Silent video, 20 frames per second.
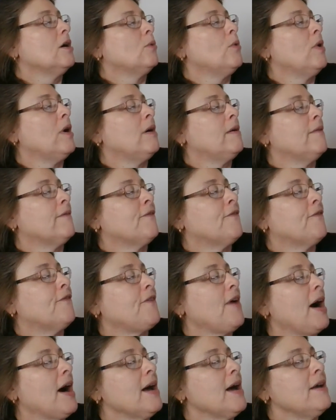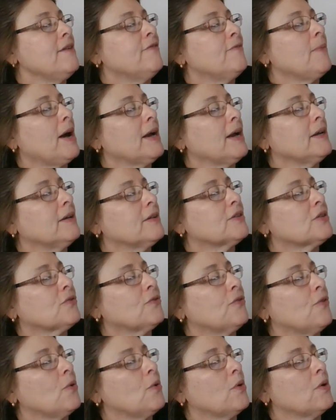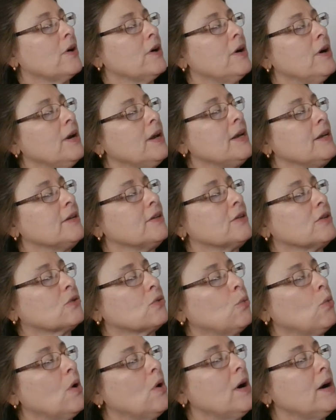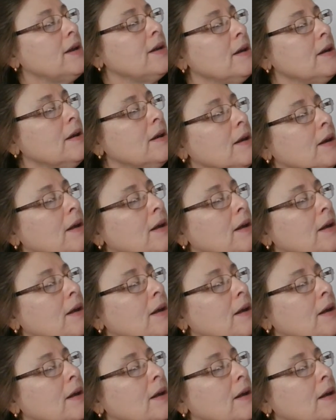Well, 5 minus 4 is 1.